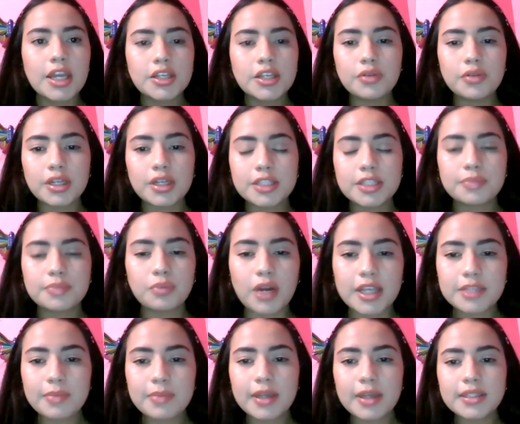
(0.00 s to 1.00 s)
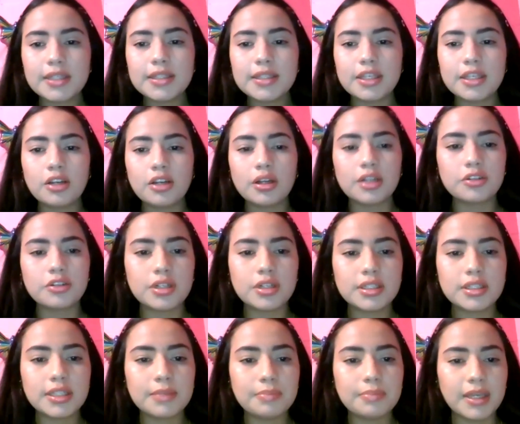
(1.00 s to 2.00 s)
to express my sincere
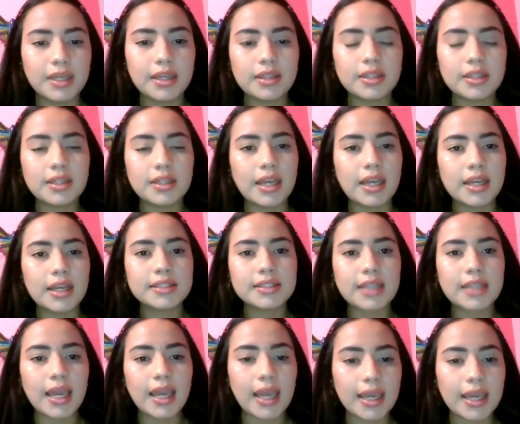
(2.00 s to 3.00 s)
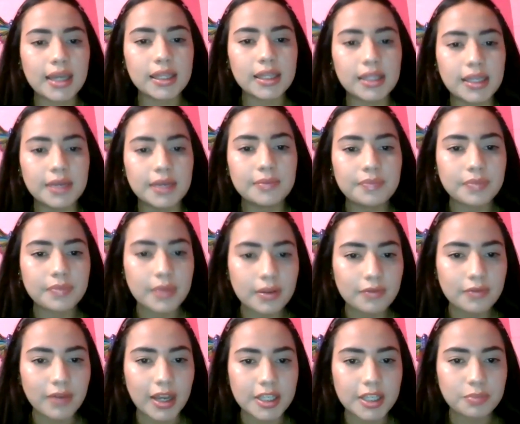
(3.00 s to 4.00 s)
interest in being the next ALE
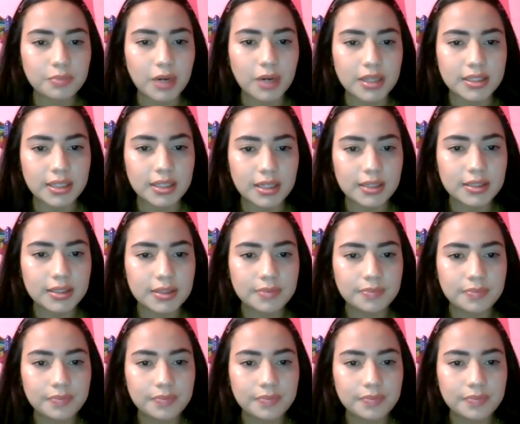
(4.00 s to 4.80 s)
Vice President.